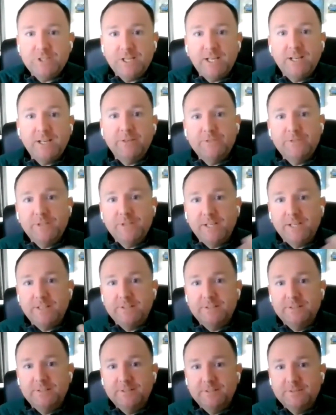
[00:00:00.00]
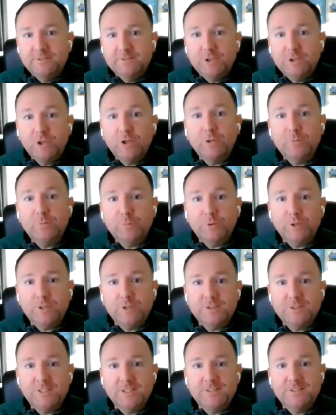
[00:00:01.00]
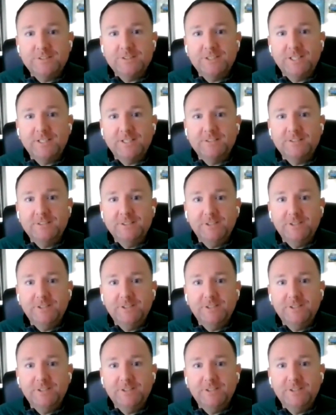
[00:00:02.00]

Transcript: to have that thought process that,